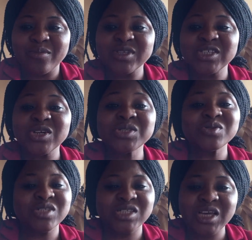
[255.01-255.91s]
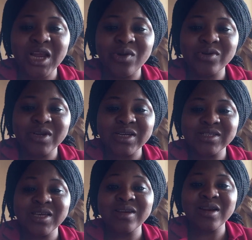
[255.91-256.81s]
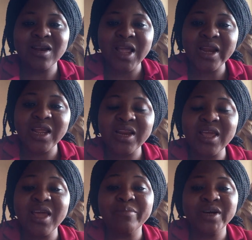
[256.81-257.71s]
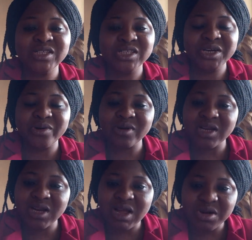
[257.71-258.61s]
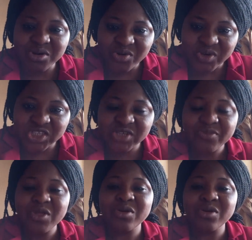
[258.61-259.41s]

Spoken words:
but it's just to tell you that in learning a particular language,